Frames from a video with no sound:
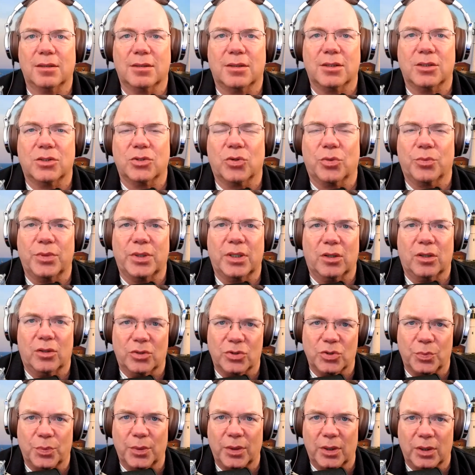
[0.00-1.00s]
determined
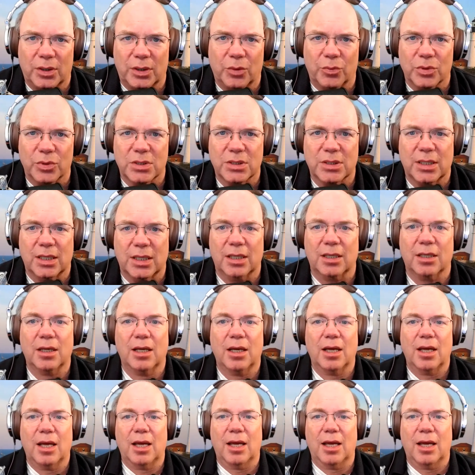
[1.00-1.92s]
eligibility, was say,